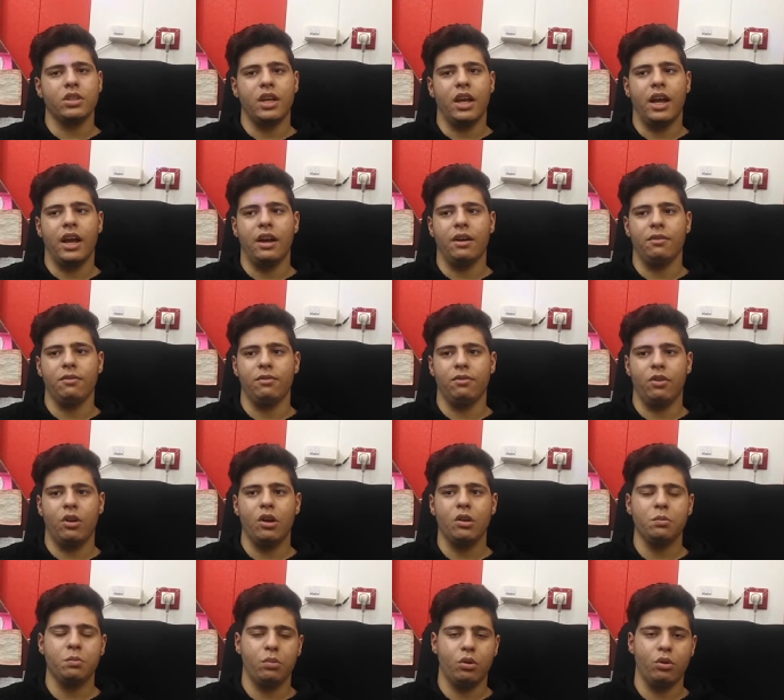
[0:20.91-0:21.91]
have one
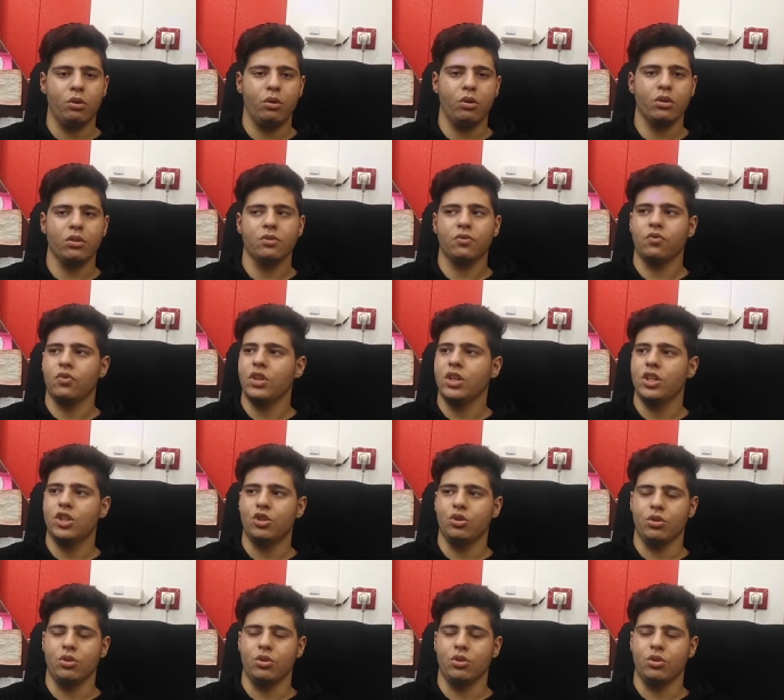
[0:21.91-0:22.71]
port which you